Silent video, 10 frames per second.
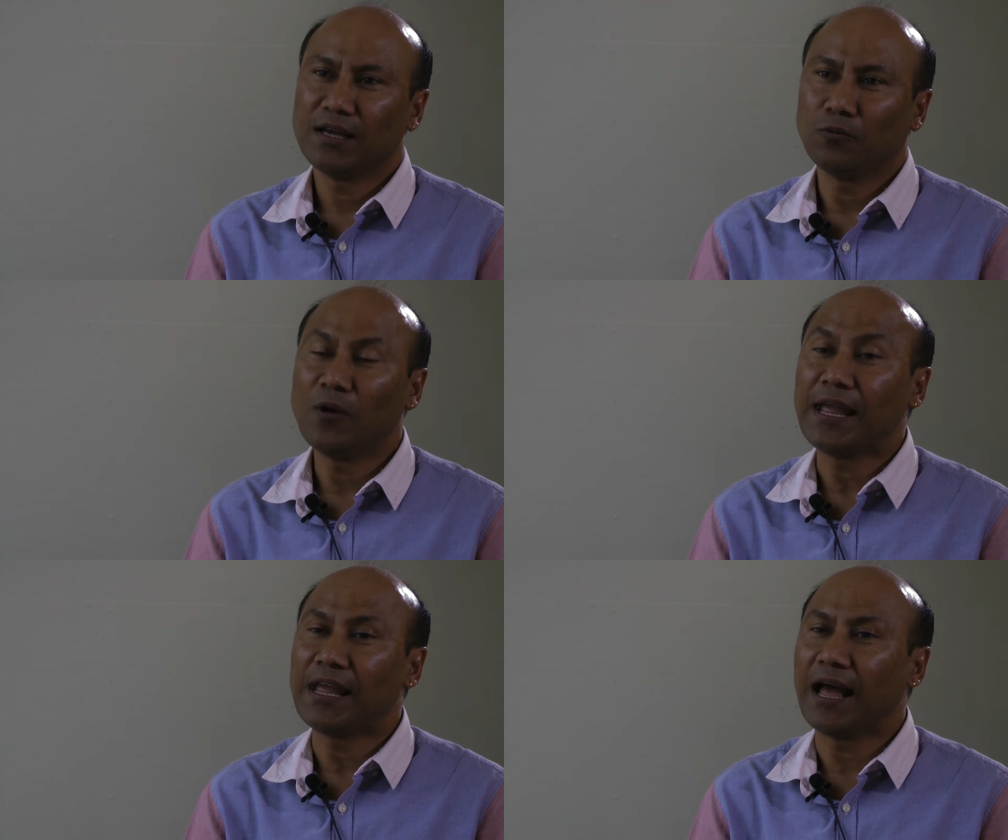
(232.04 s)

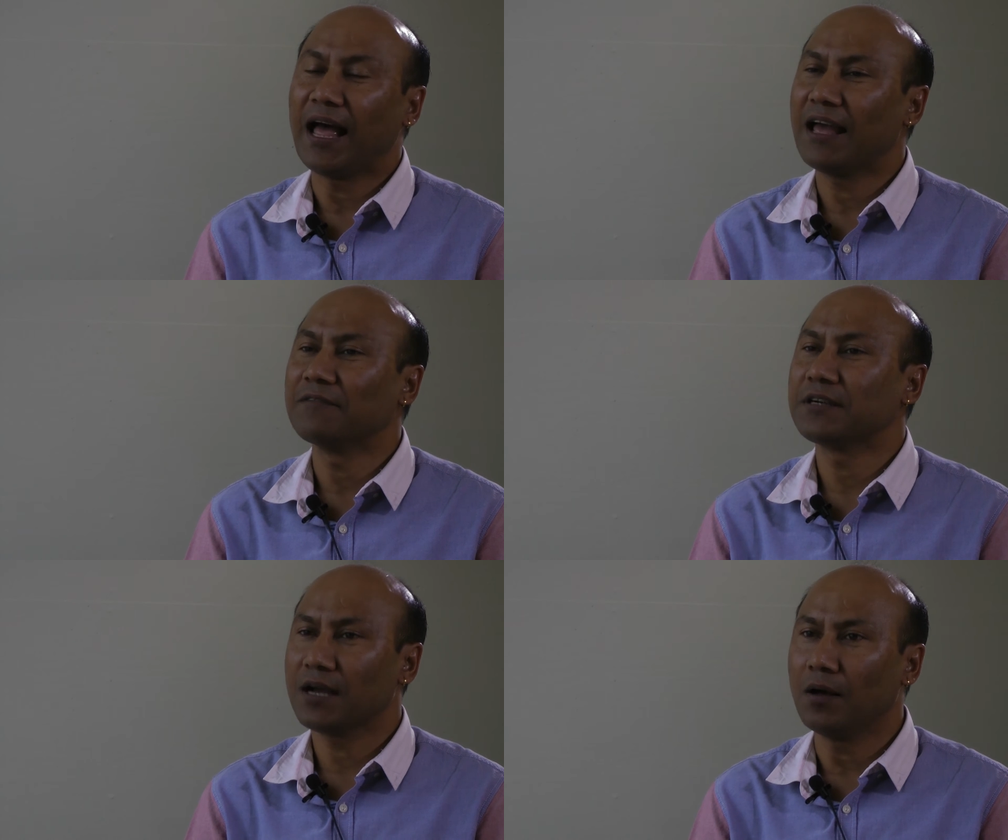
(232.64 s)
way I
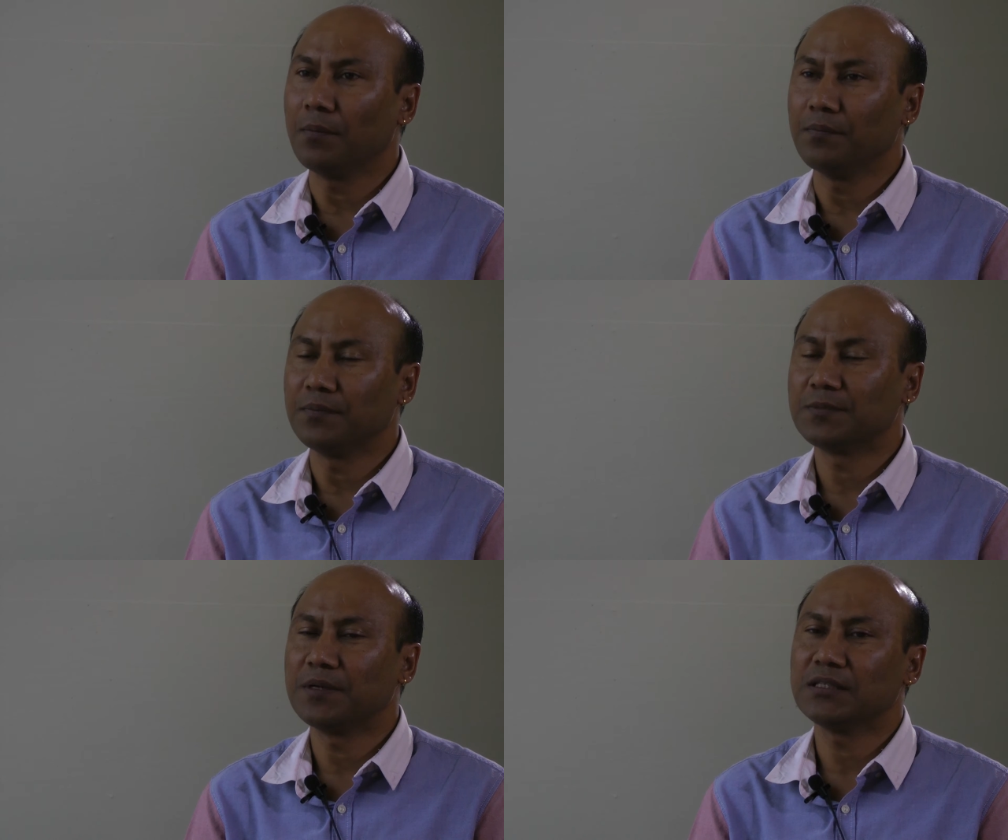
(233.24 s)
have come,
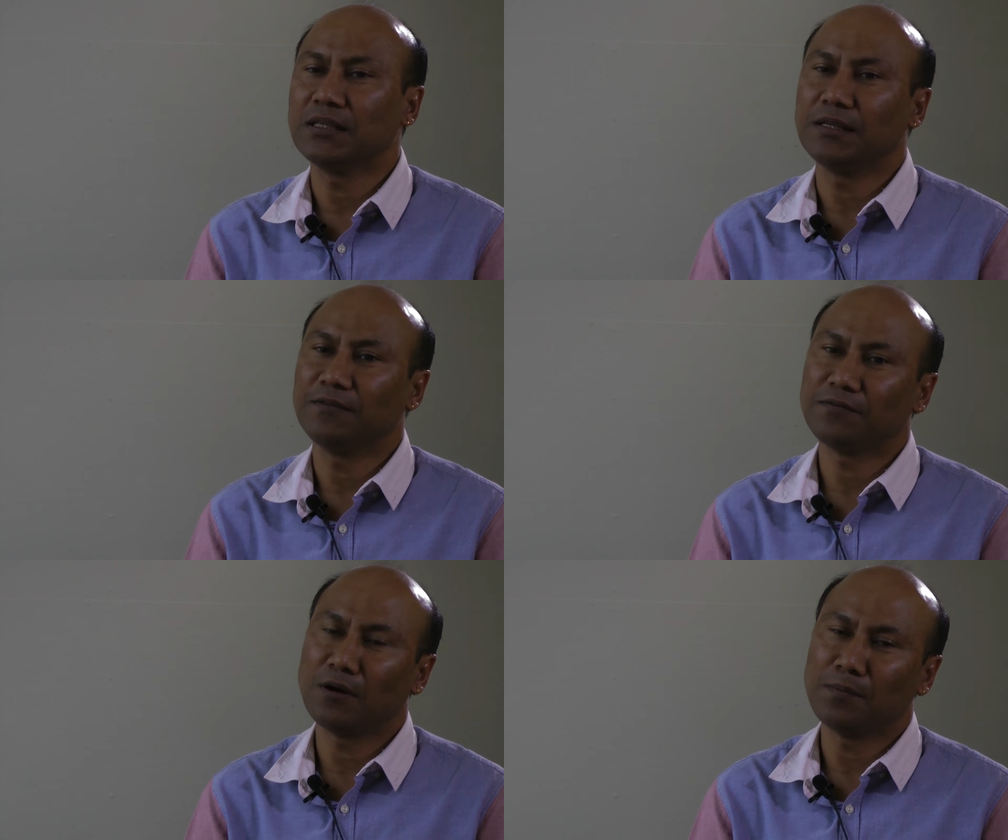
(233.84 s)
especially
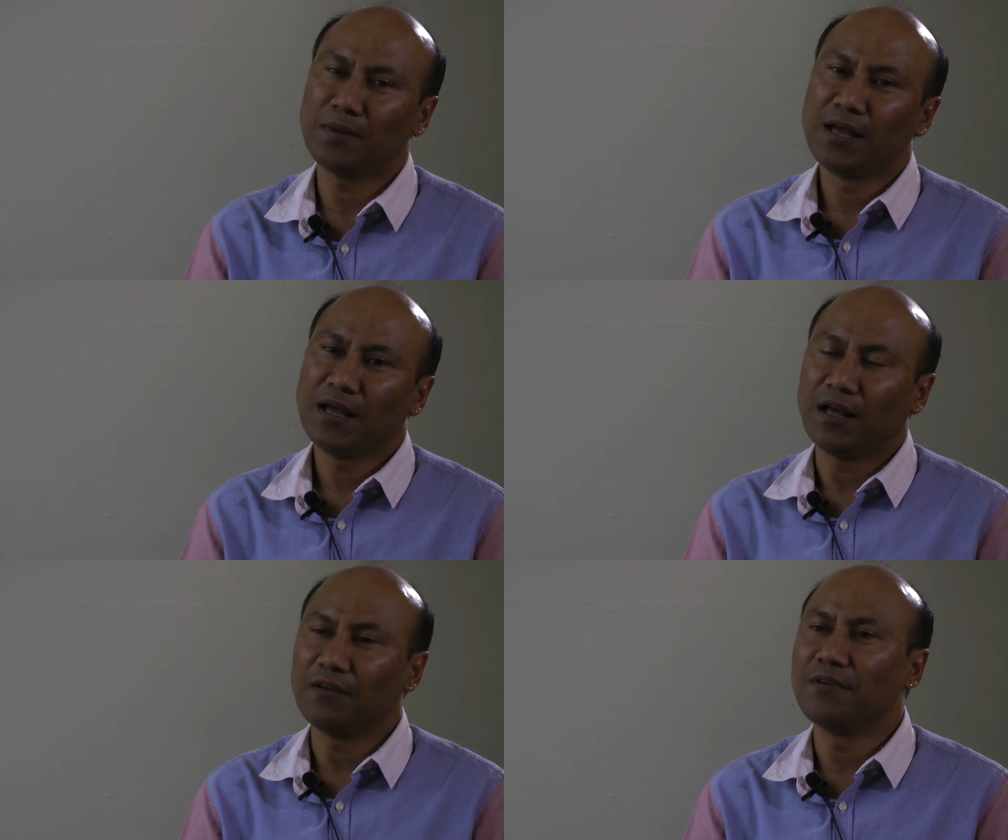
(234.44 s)
from
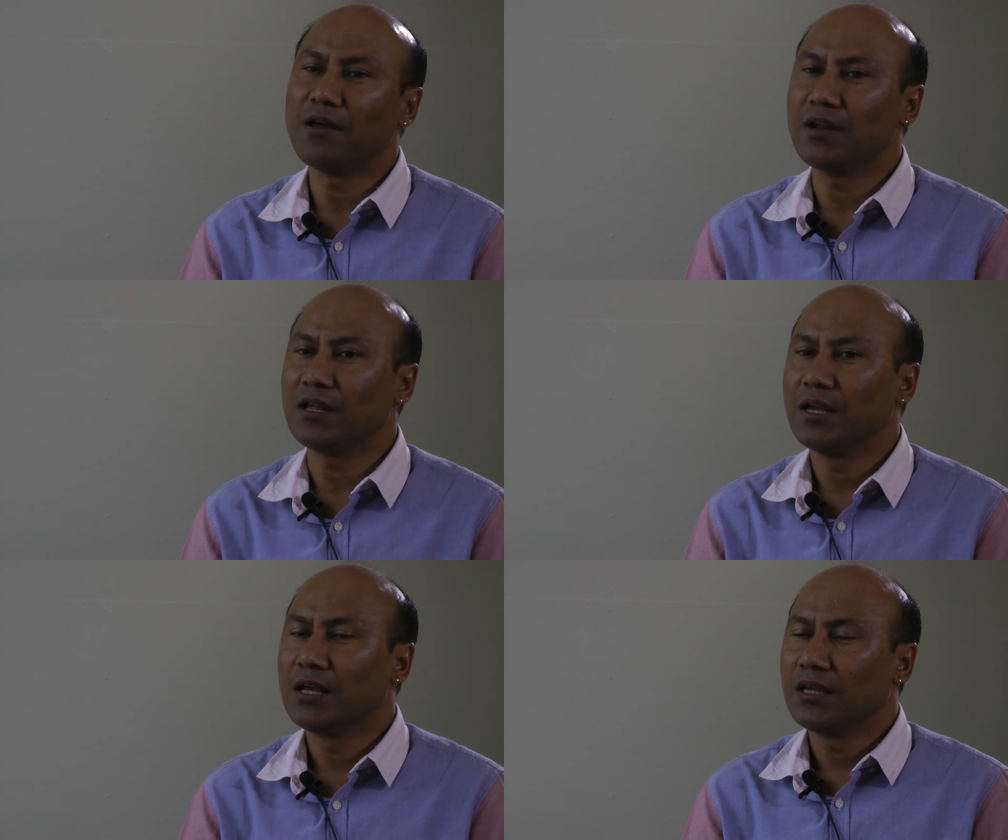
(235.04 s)
a
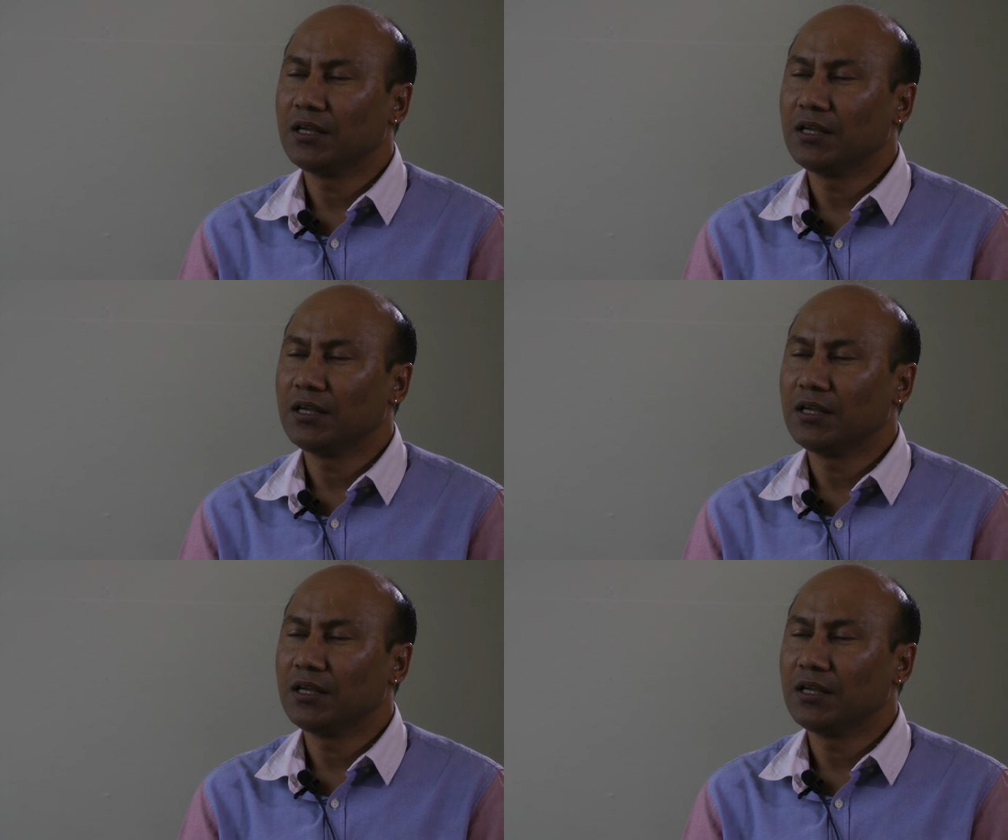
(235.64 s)
very,